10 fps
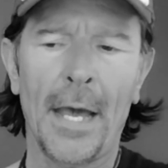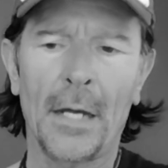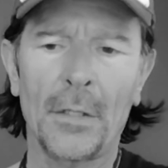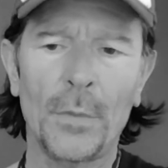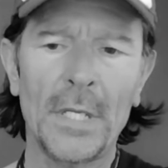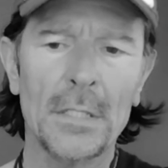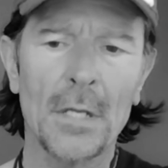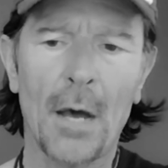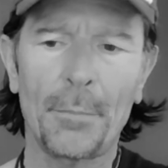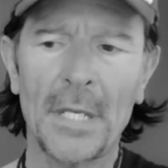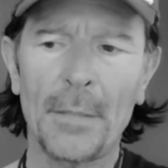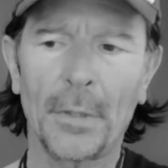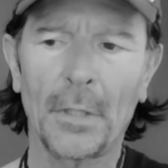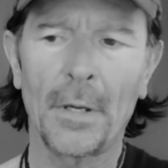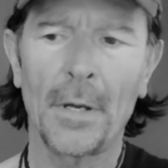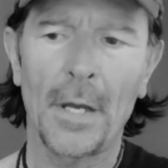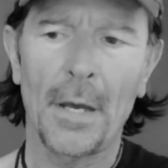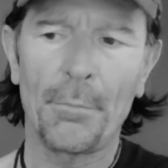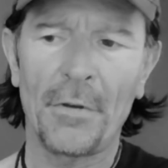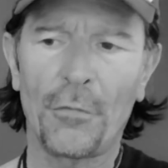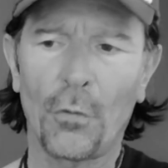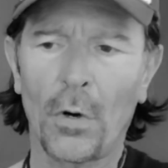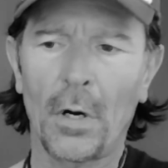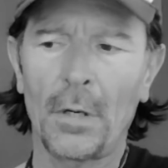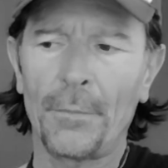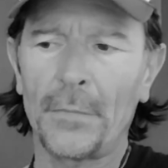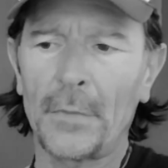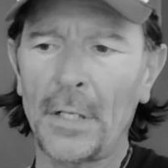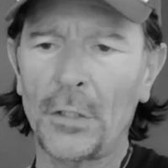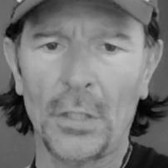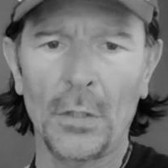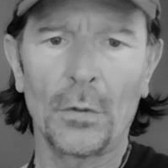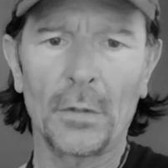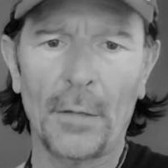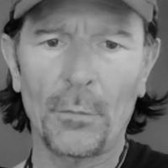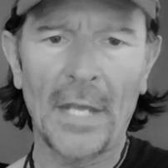And we saw people before they tuned,